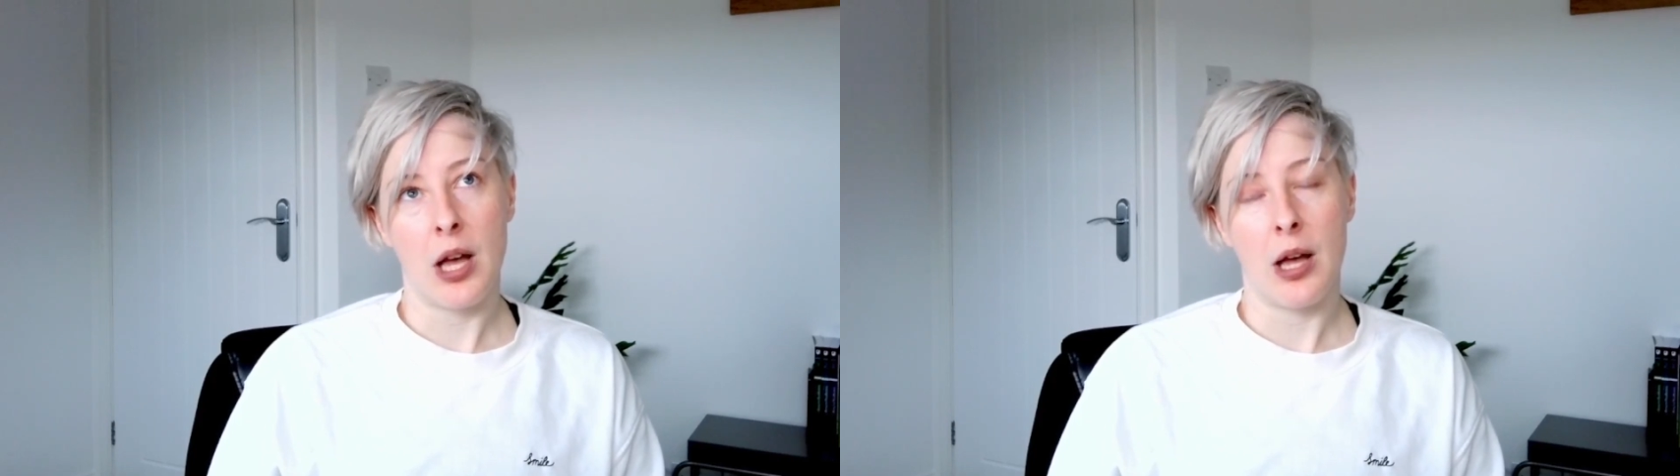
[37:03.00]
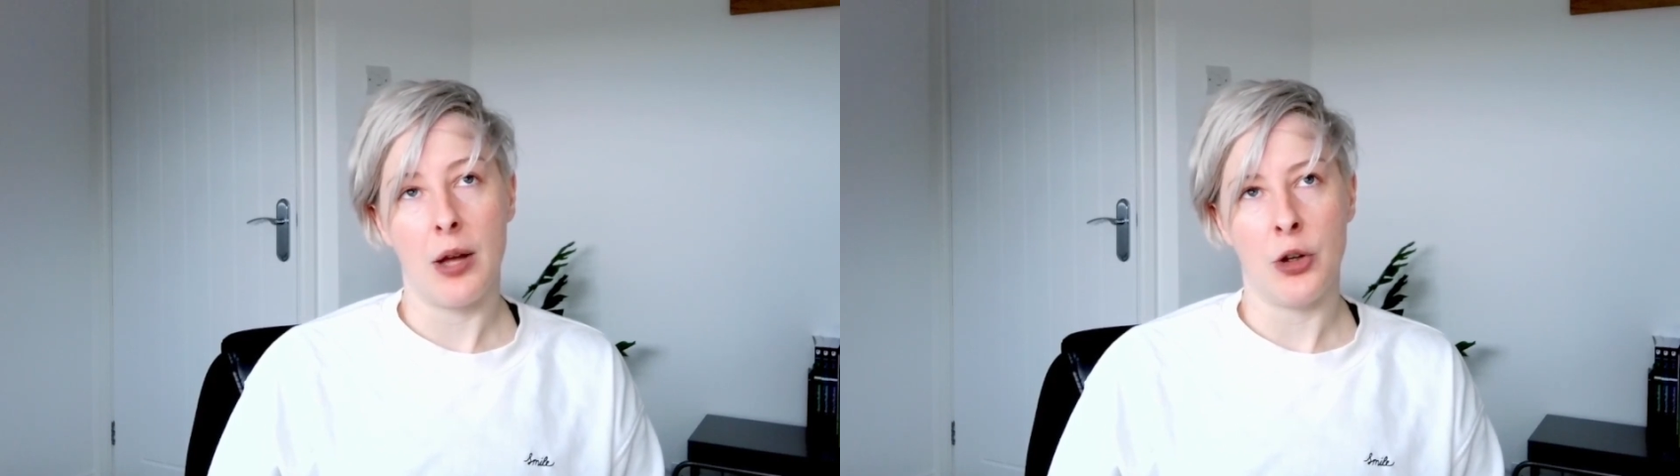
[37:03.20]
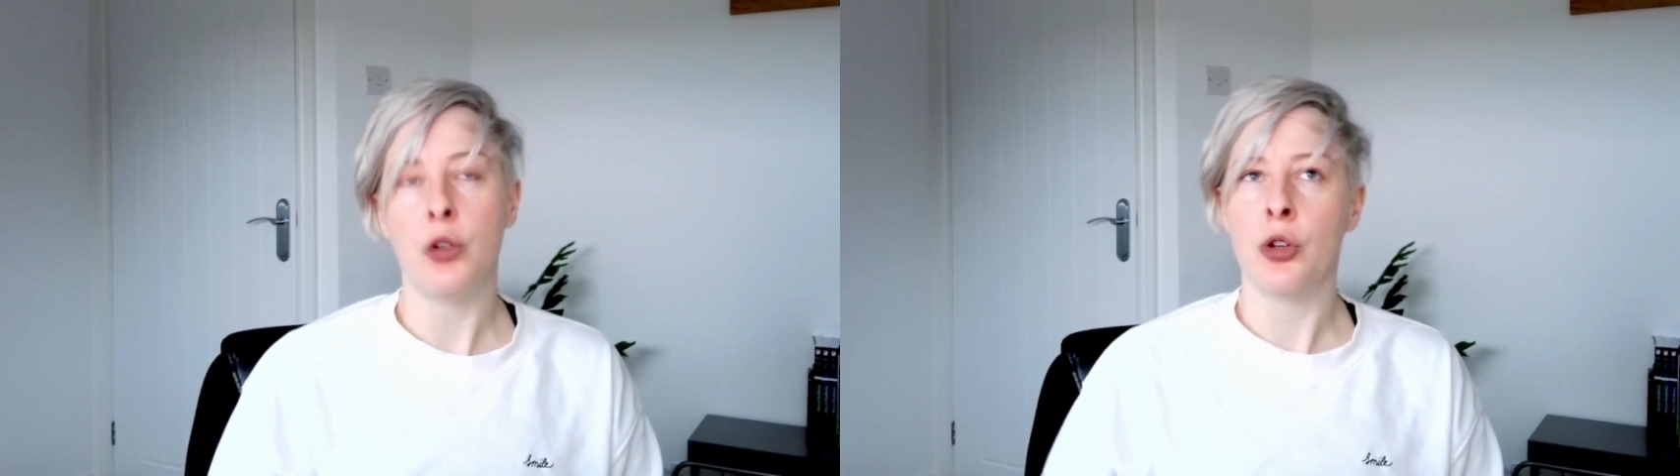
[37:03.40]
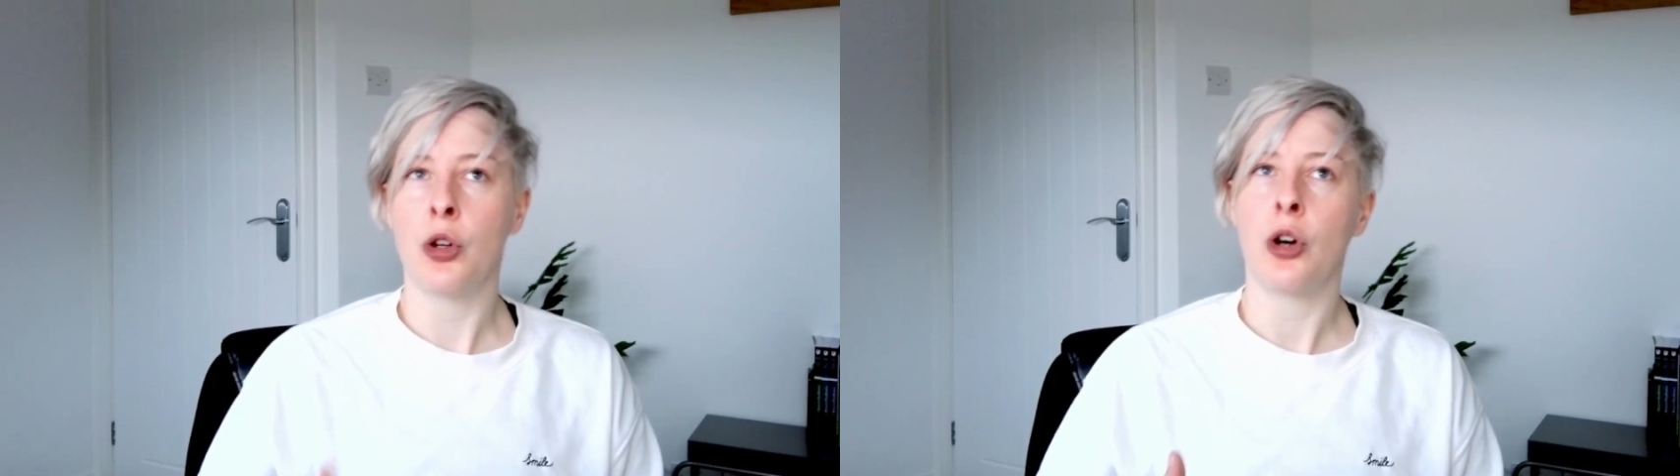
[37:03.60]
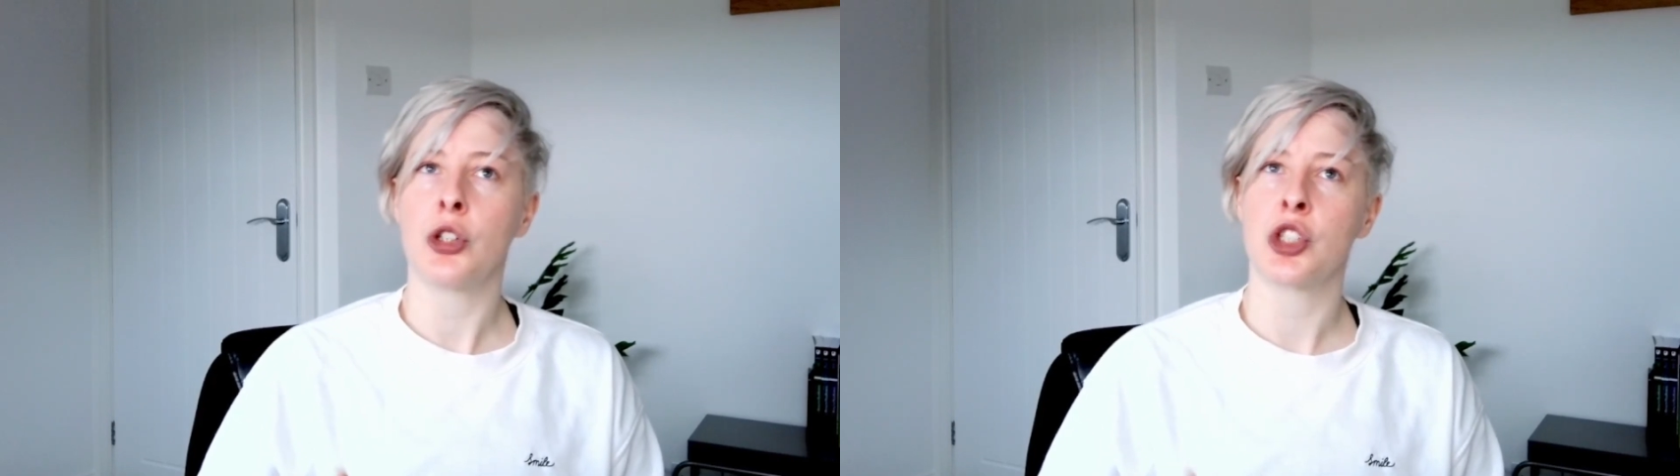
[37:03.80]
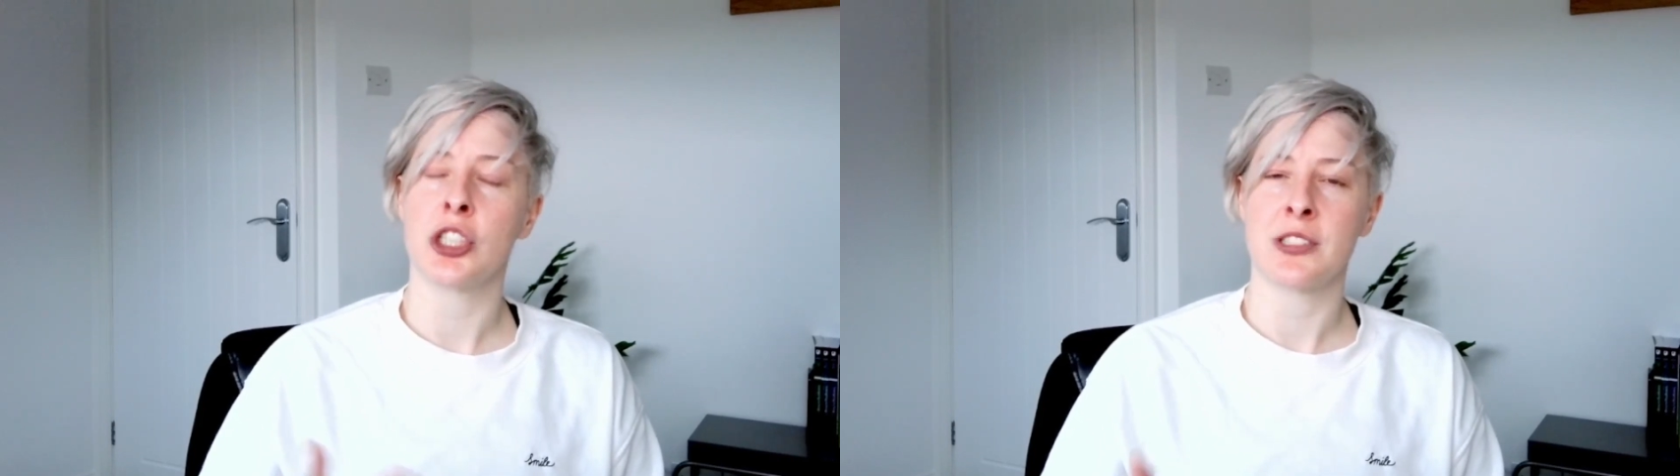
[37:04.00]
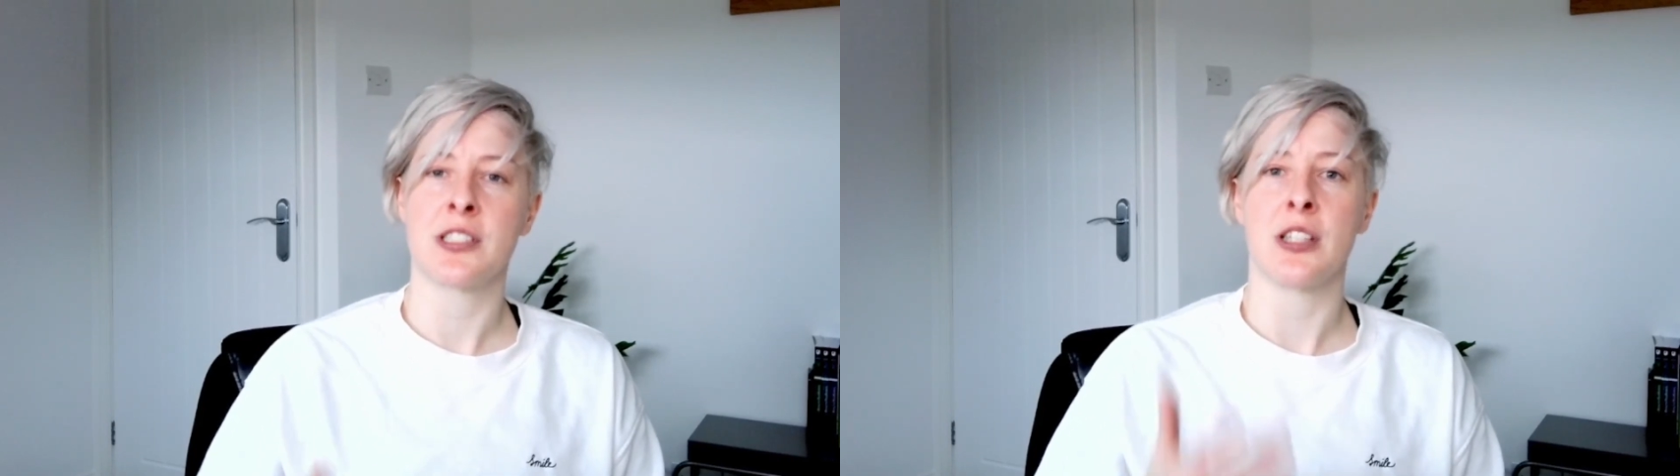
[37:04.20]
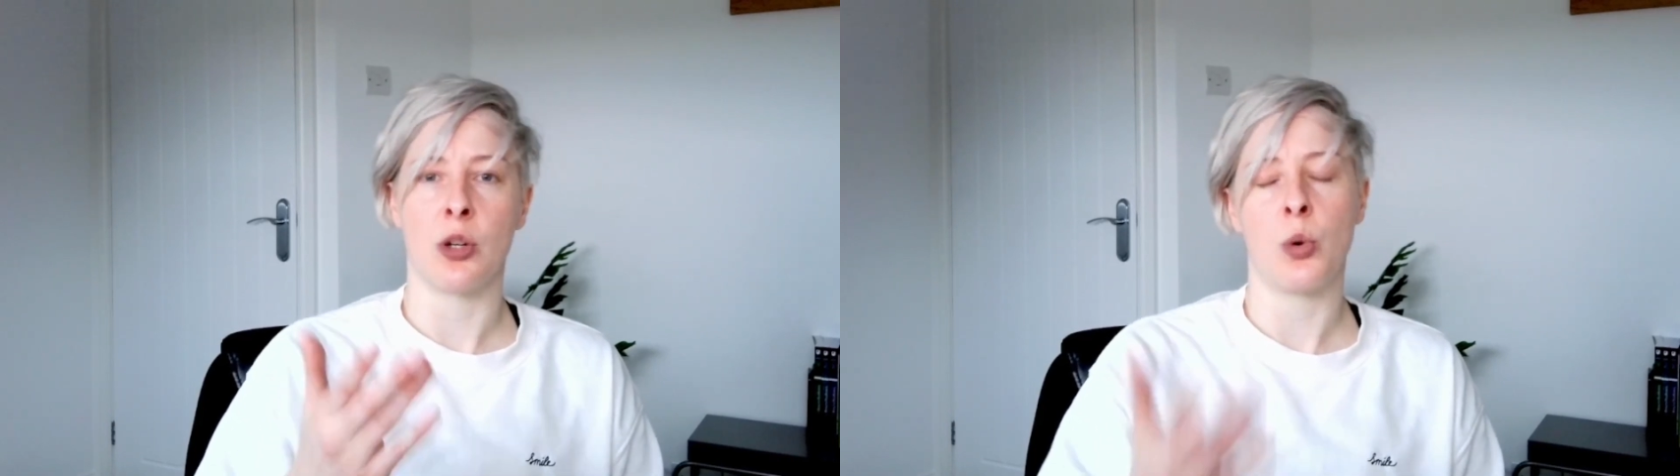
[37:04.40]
Not just to the